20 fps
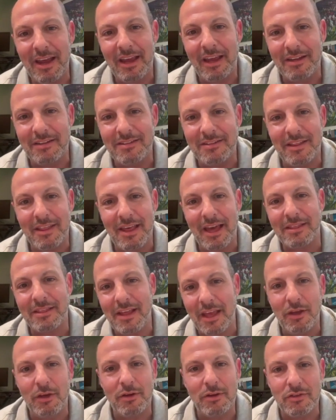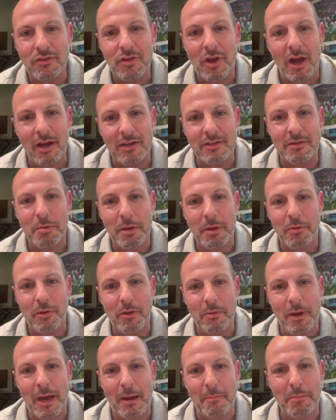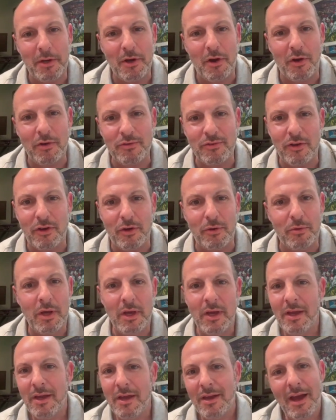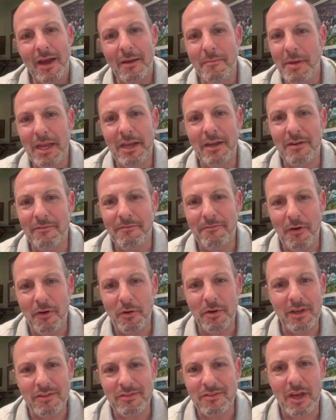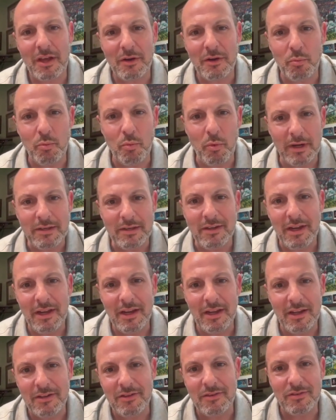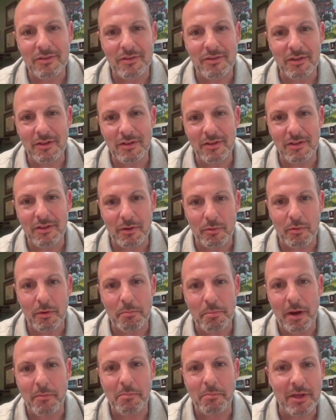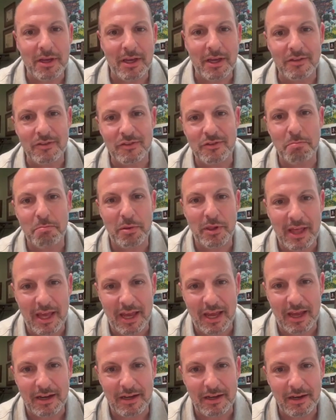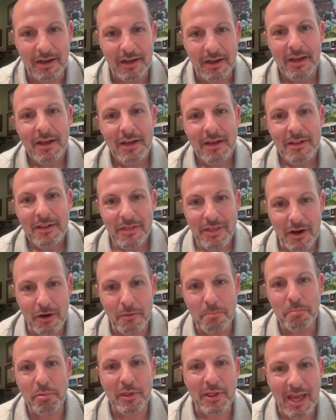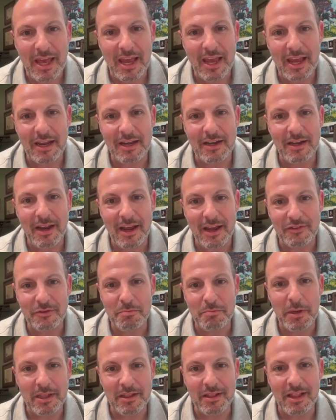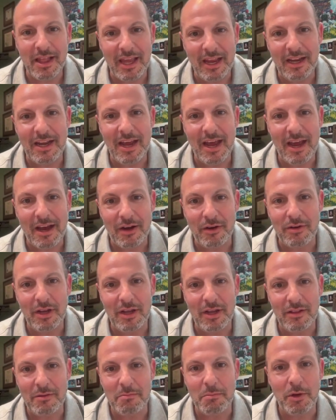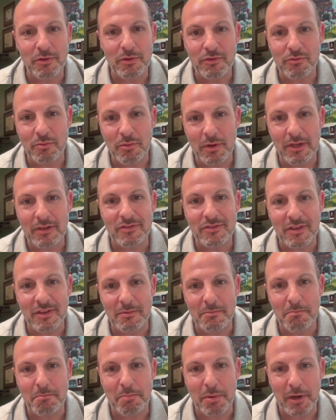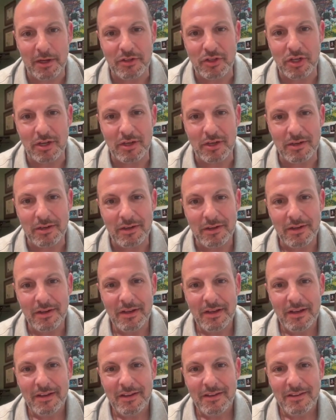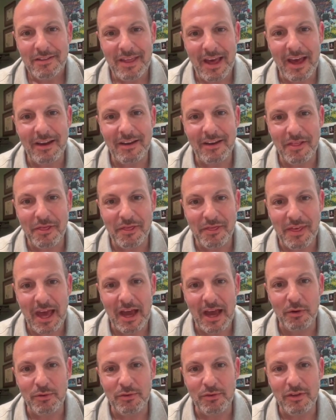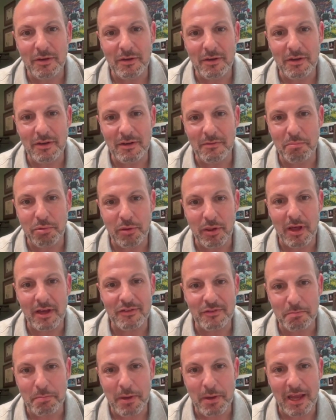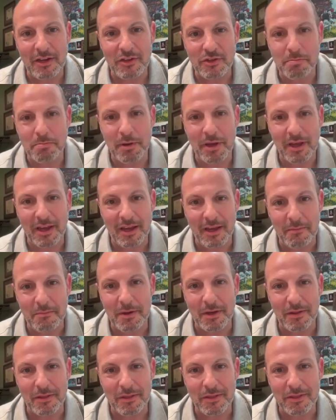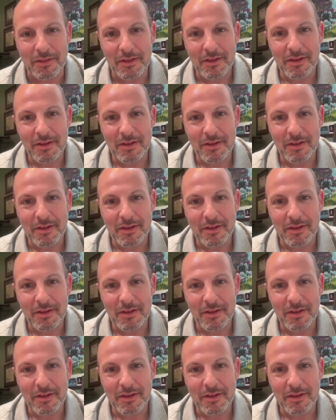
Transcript: into that you can talk to people about, but also, I mean, focus on what is the Republicans' plan. Their plan has been laid out in the most recent budget. That 1,000+ page behemoth